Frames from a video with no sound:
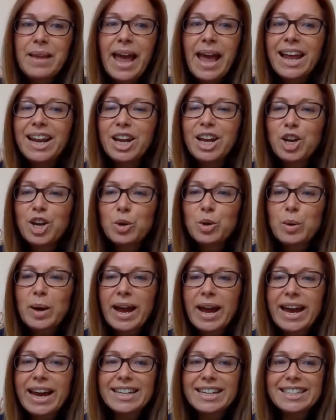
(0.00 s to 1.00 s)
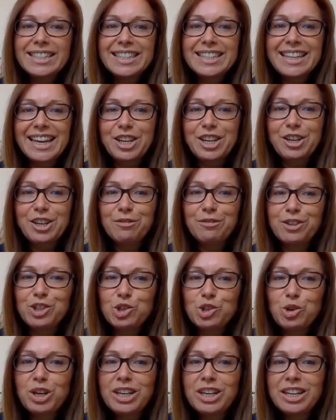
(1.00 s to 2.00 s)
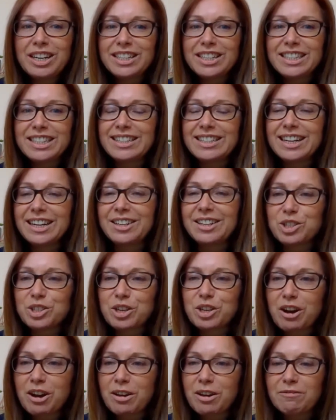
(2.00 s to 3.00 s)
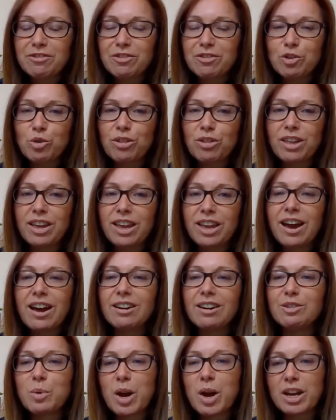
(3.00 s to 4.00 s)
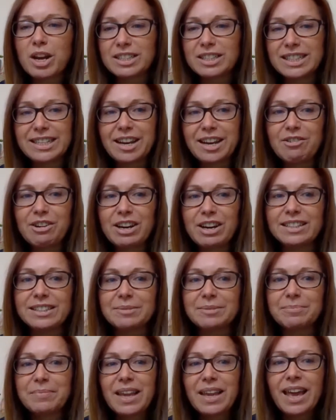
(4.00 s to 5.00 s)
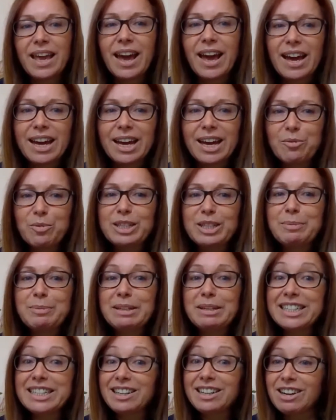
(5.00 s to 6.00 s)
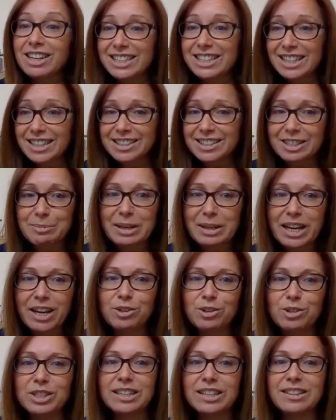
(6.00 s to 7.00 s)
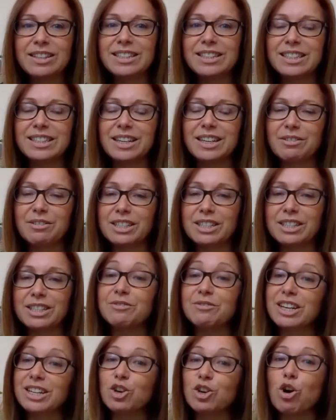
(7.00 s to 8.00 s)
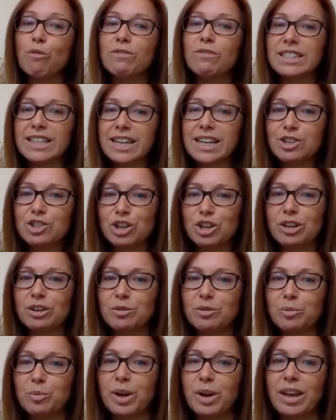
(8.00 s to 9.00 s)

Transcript: Hello, and thank you for joining us this lunchtime for the UnWork Series. We'd be delighted to be hosting this series of In Conversation,